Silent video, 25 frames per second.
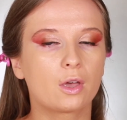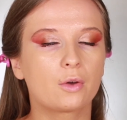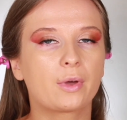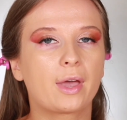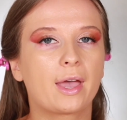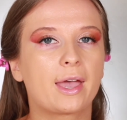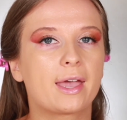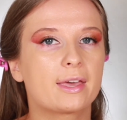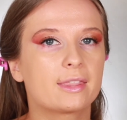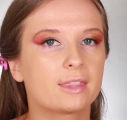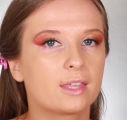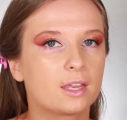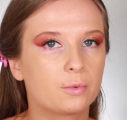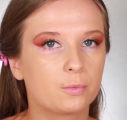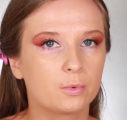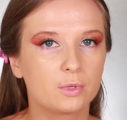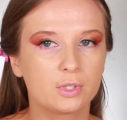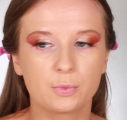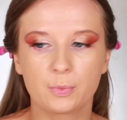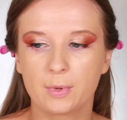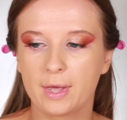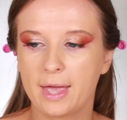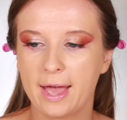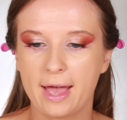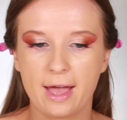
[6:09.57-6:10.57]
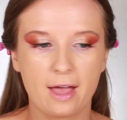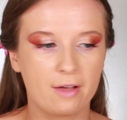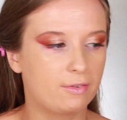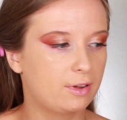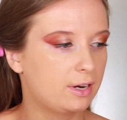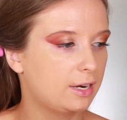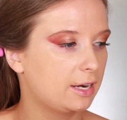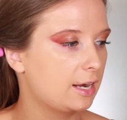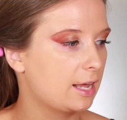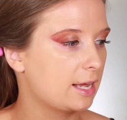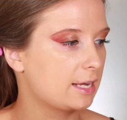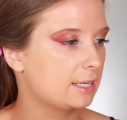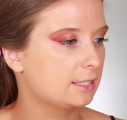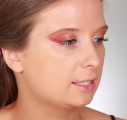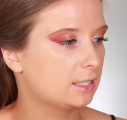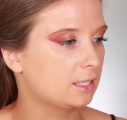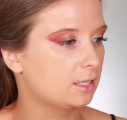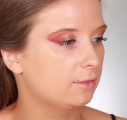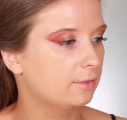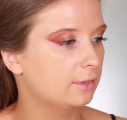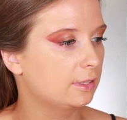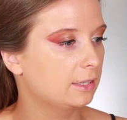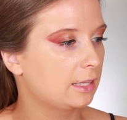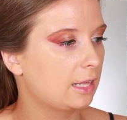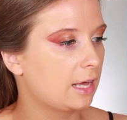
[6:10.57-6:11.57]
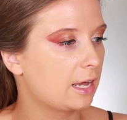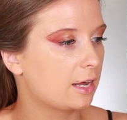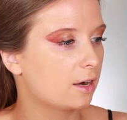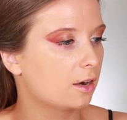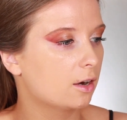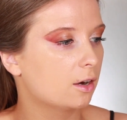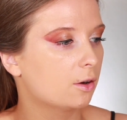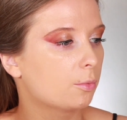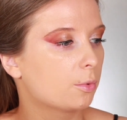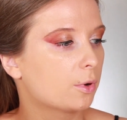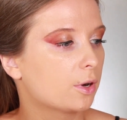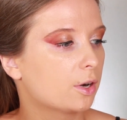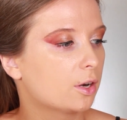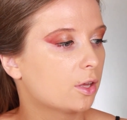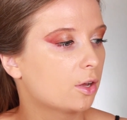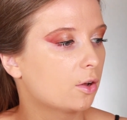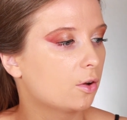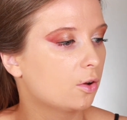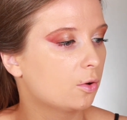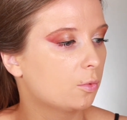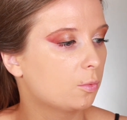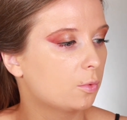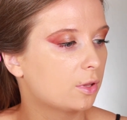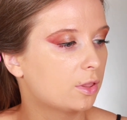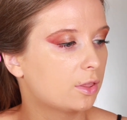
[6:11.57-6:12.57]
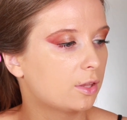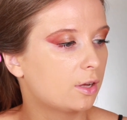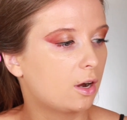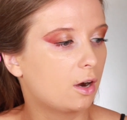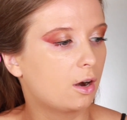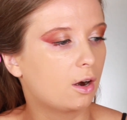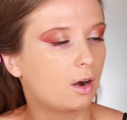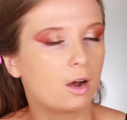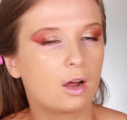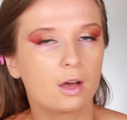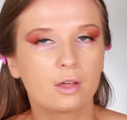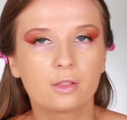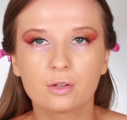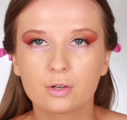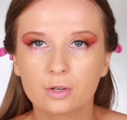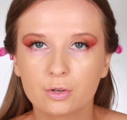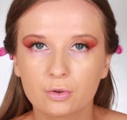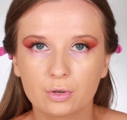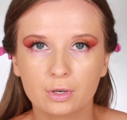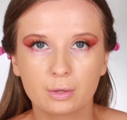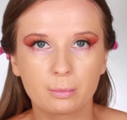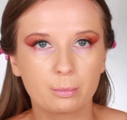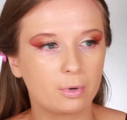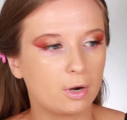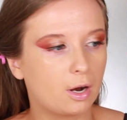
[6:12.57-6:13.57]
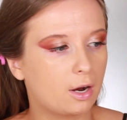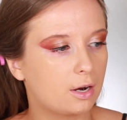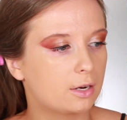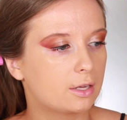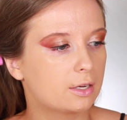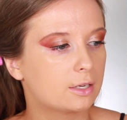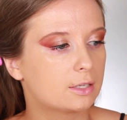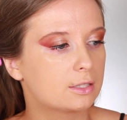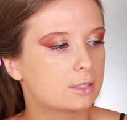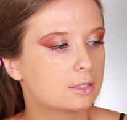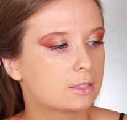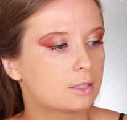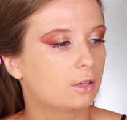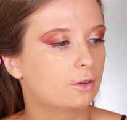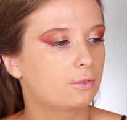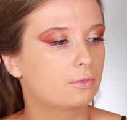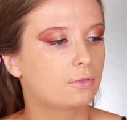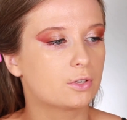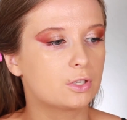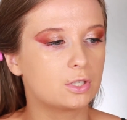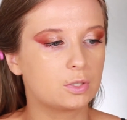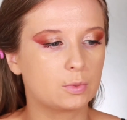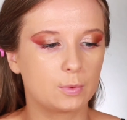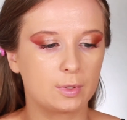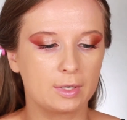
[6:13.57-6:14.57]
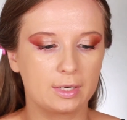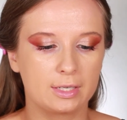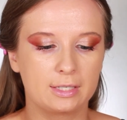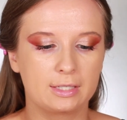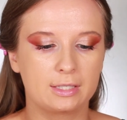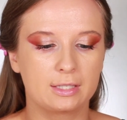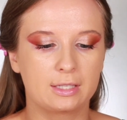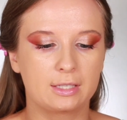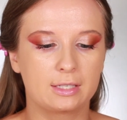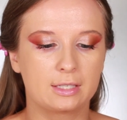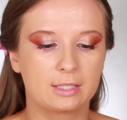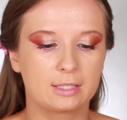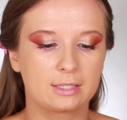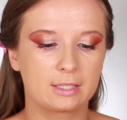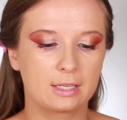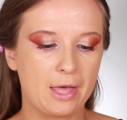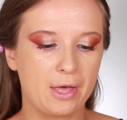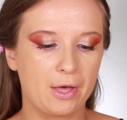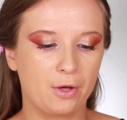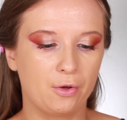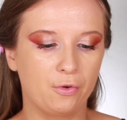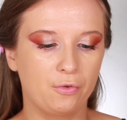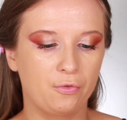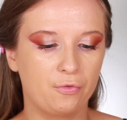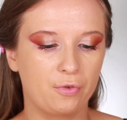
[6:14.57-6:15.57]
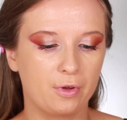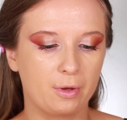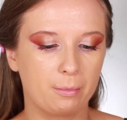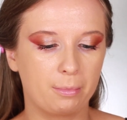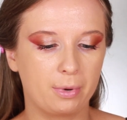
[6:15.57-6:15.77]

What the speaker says: Okay, and then once we have a nice even layer, we're gonna go in with our other cream products. The first one is this e.l.f.